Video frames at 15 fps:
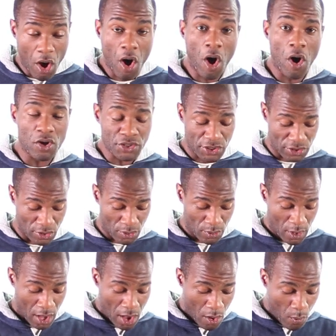
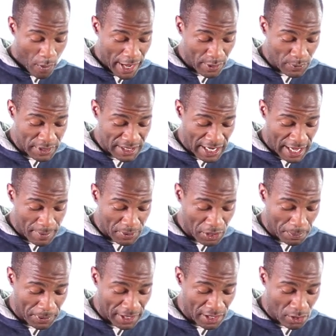Also, white was able to
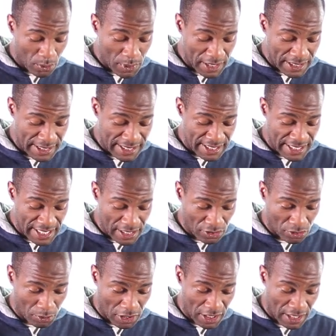play queen
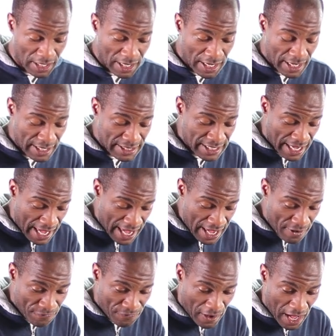c3 to
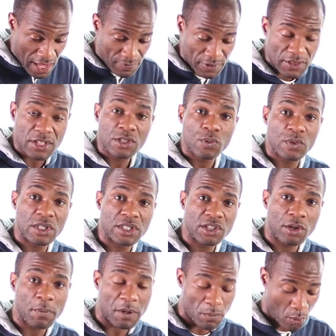a5, and this was a
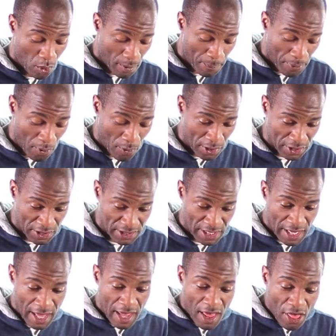little bit more important,
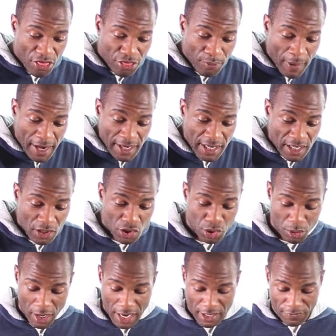threatening a
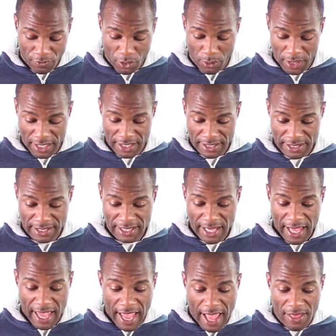trade of queens
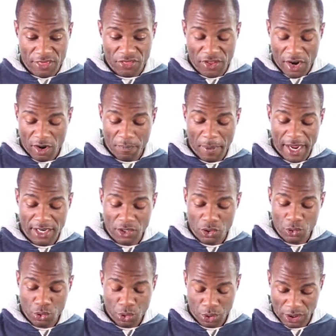and thereby
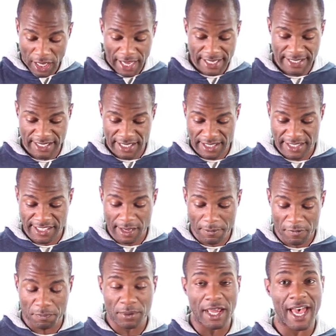neutralizing some
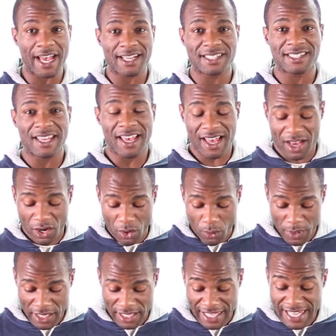of black's
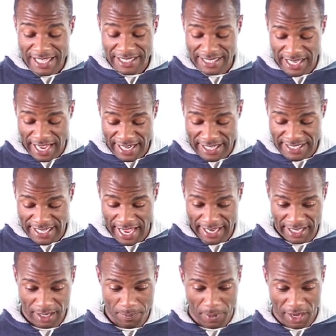queen kingside
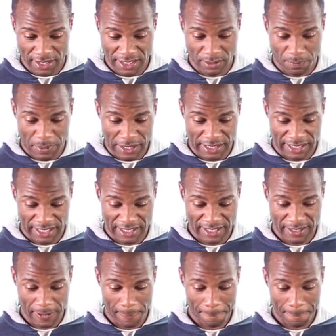attacking possibilities.